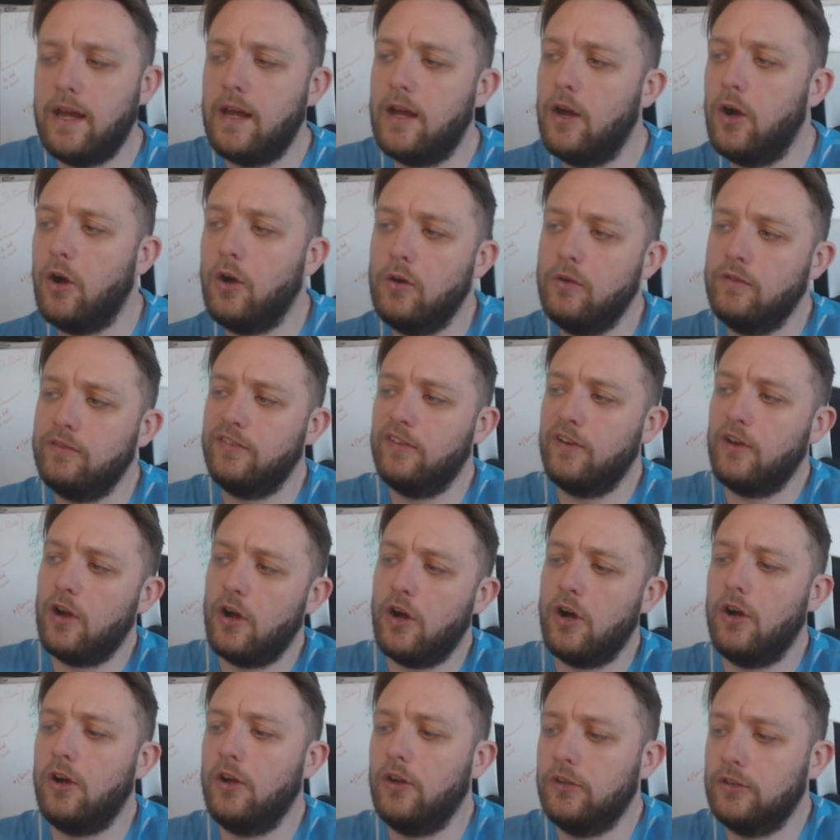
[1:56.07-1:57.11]
are over
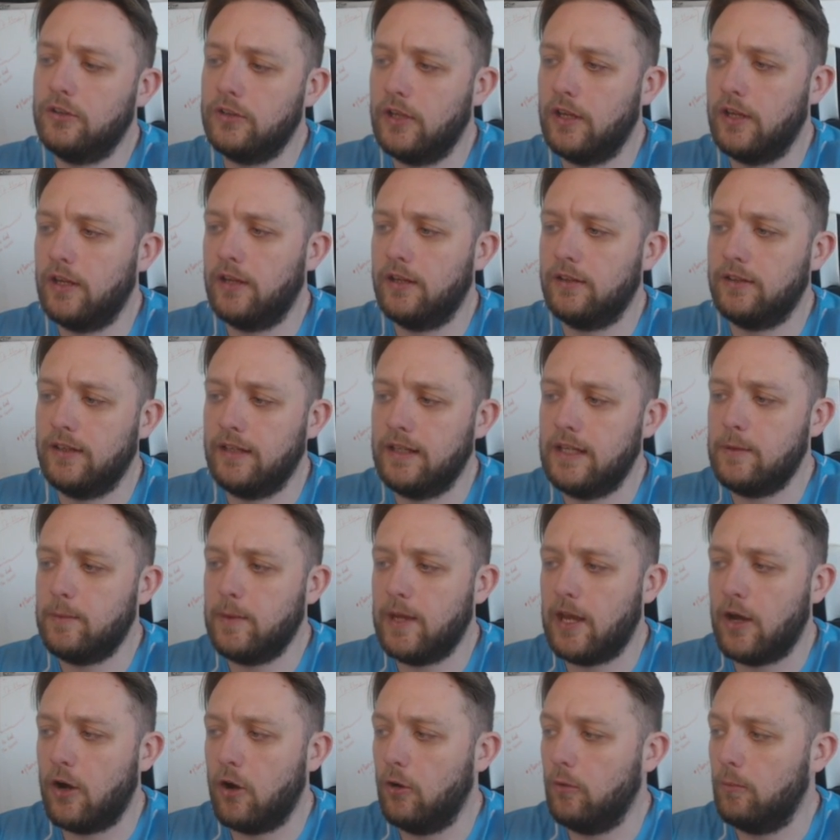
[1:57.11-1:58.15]
on the
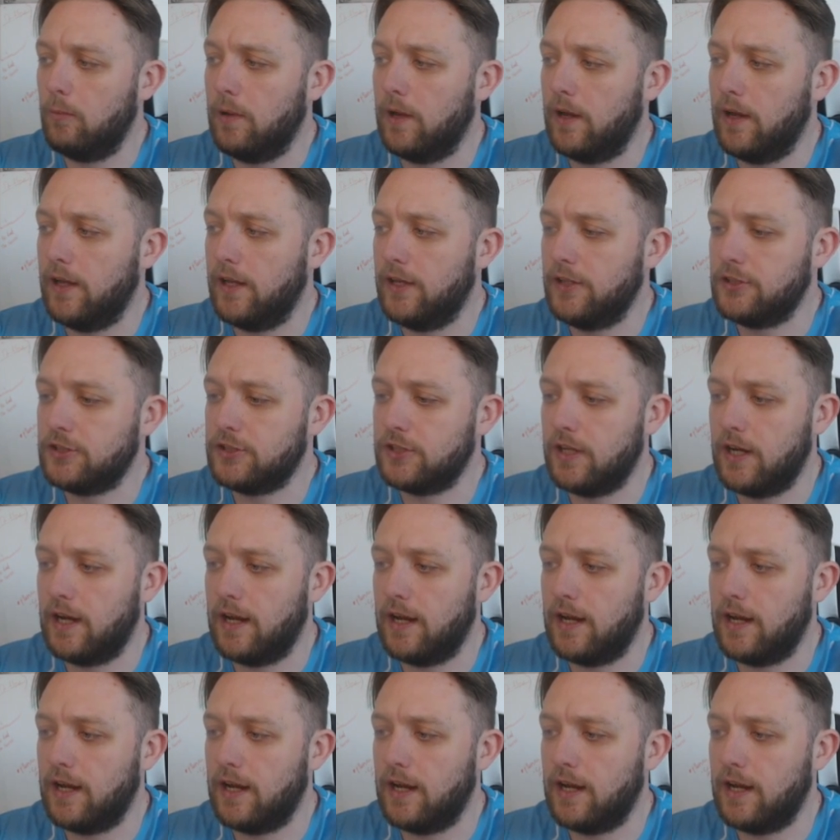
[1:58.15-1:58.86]
eBay homepage,